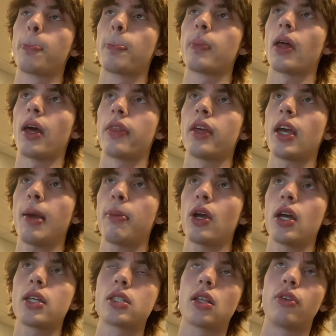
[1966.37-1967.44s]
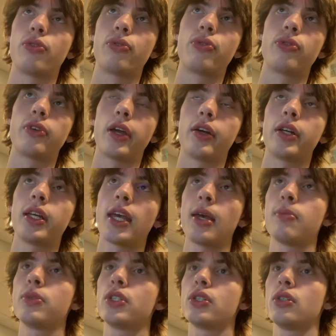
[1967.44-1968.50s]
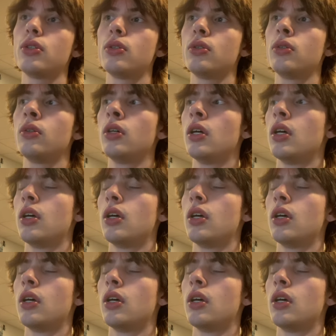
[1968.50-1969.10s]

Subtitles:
I think I prized Clefairy game 2,